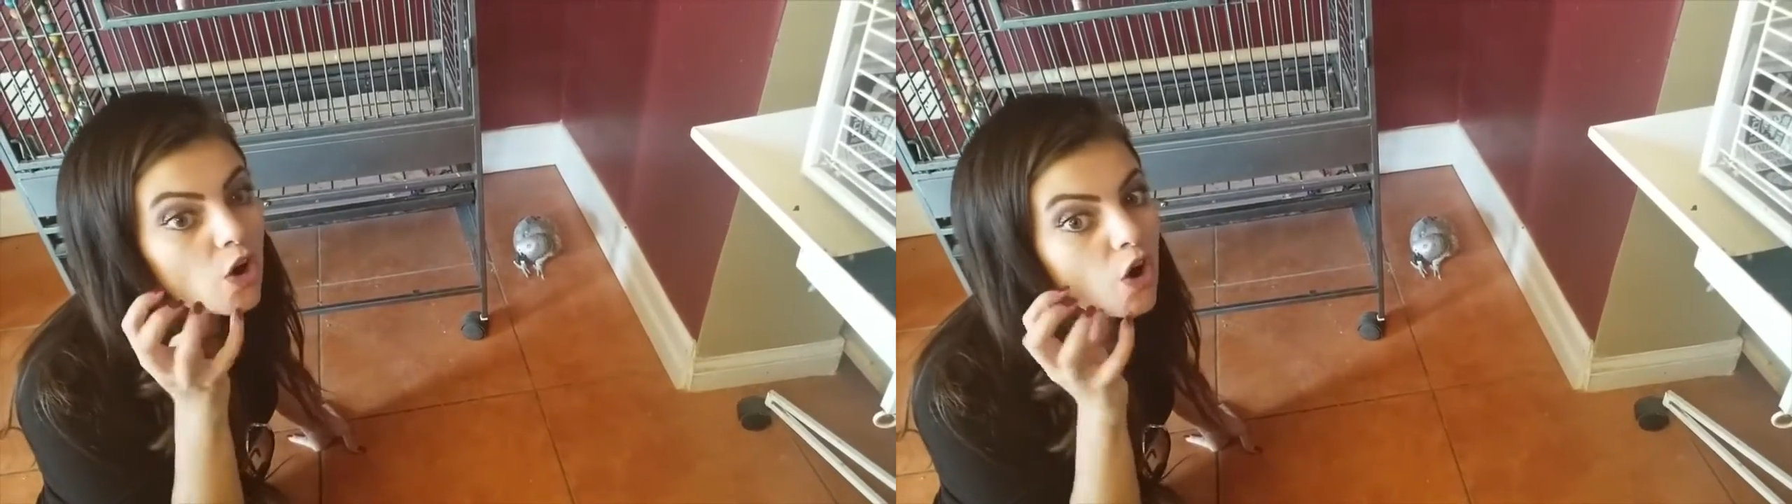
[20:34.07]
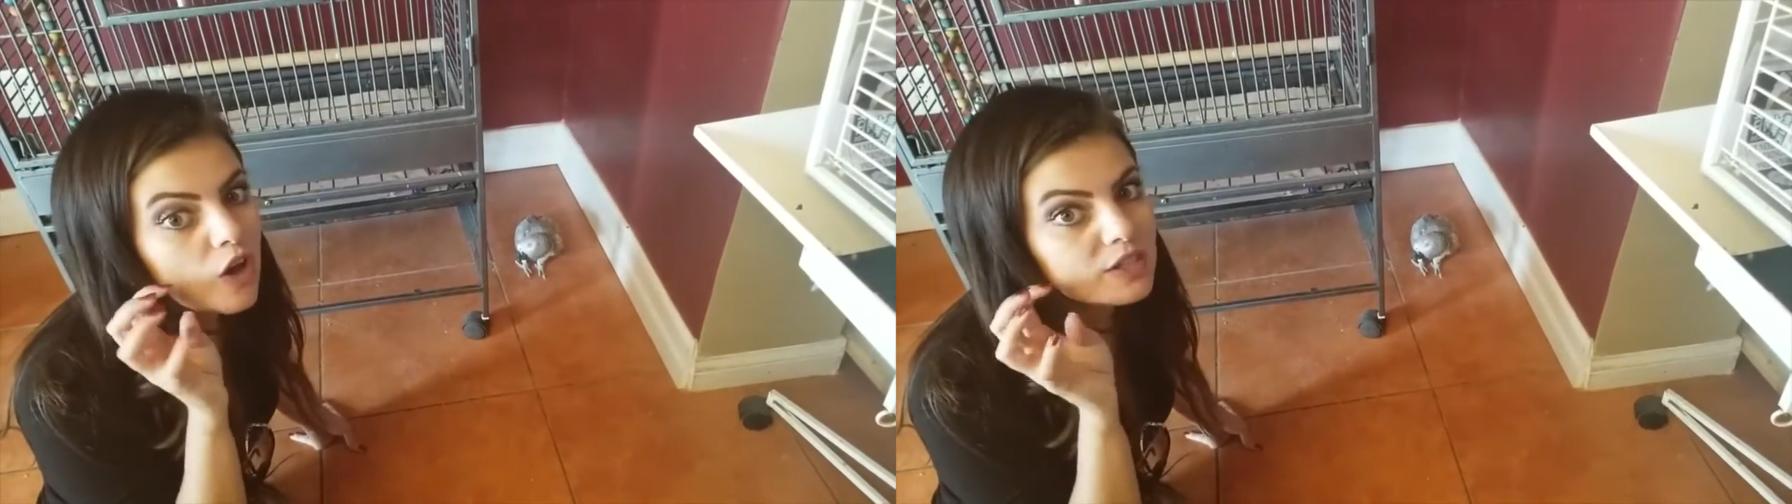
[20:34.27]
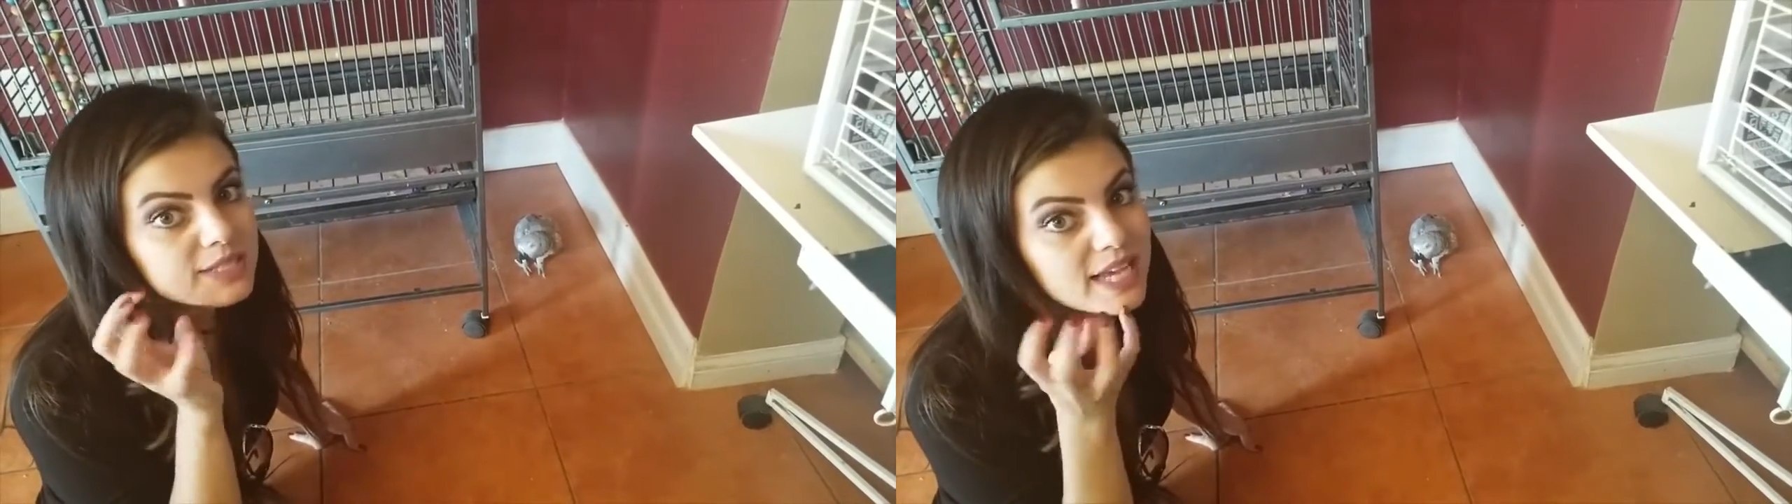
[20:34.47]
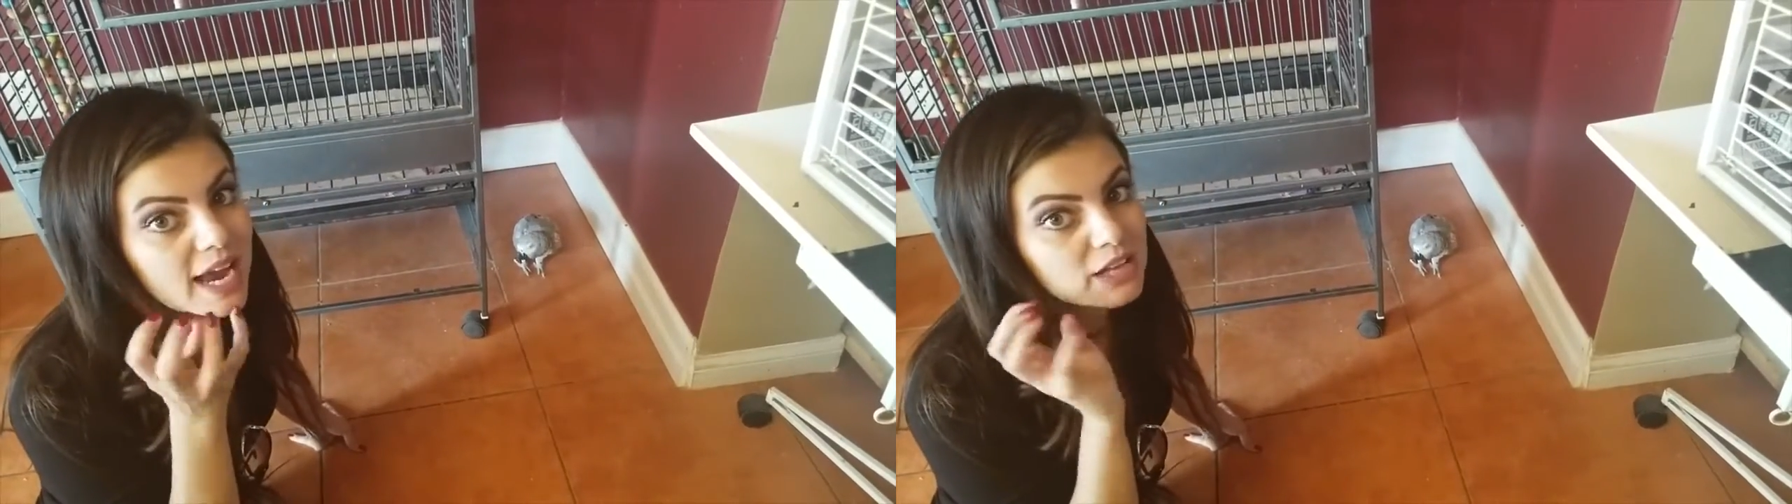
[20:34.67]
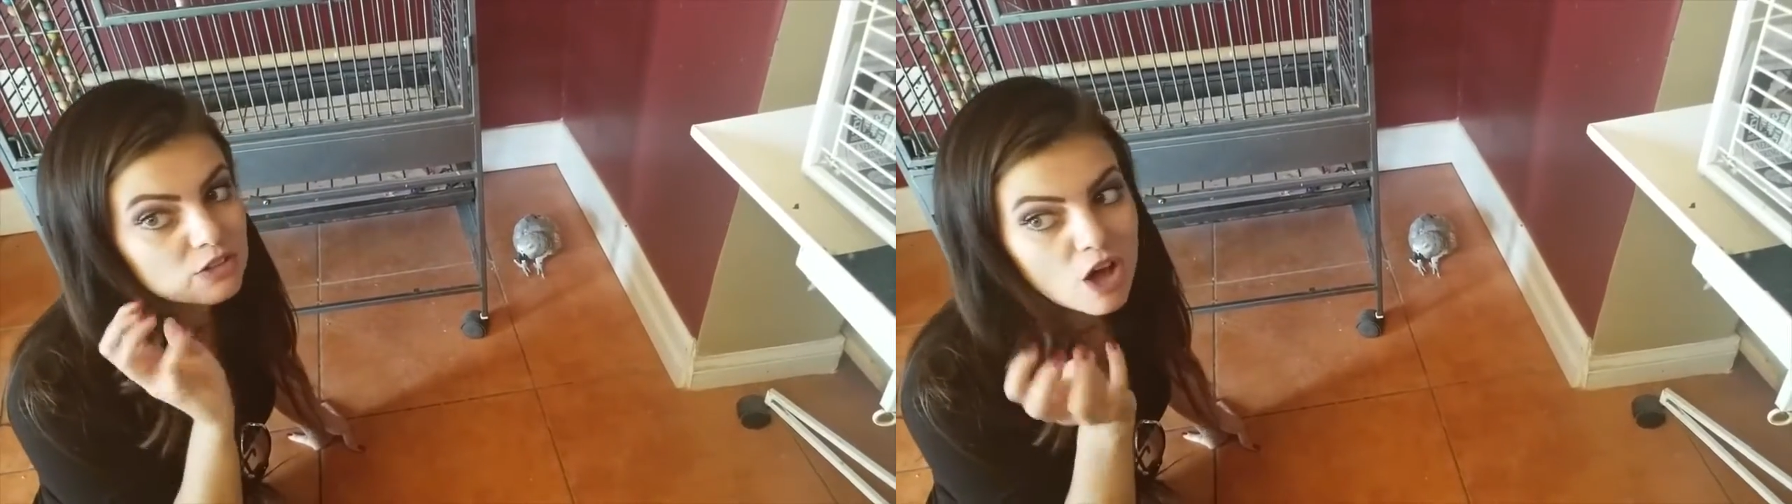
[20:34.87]
all
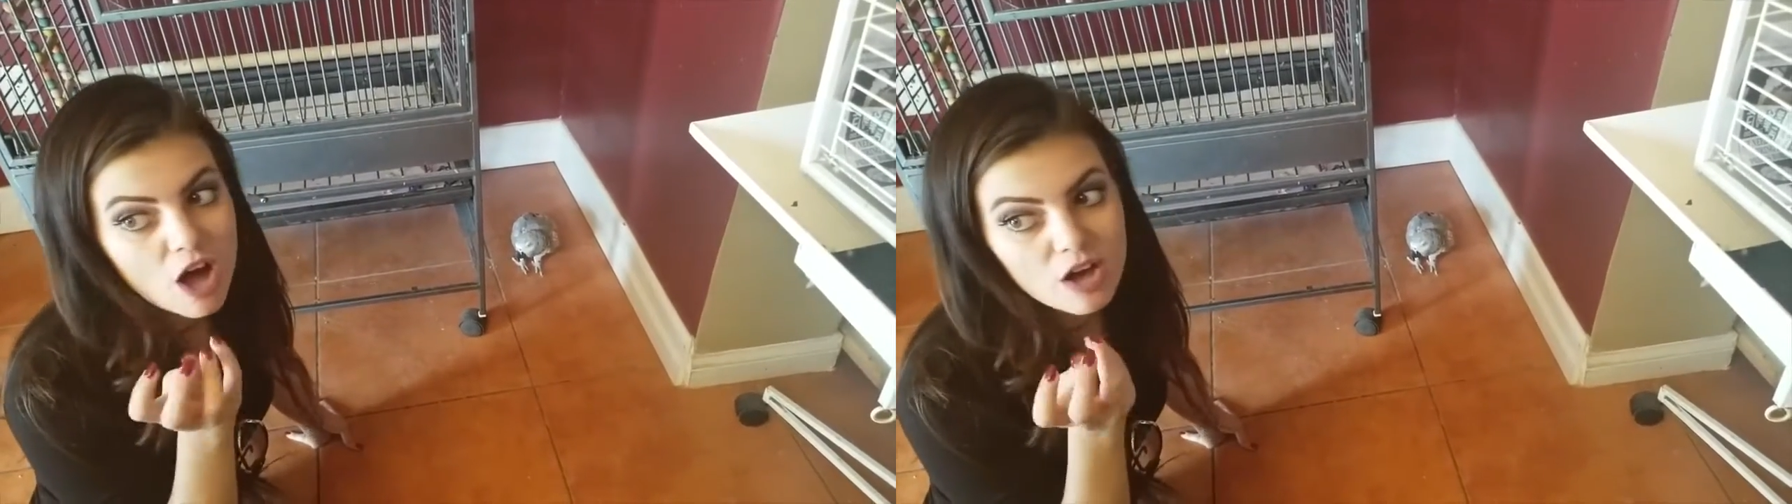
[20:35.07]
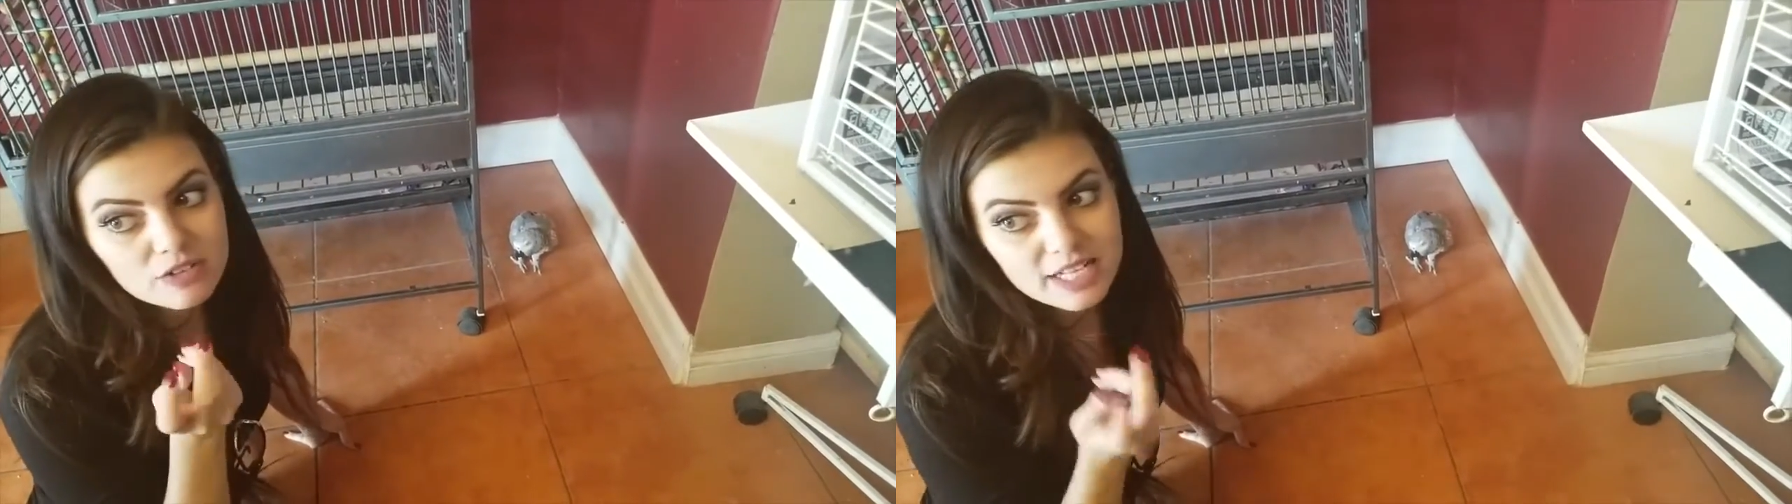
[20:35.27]
day long.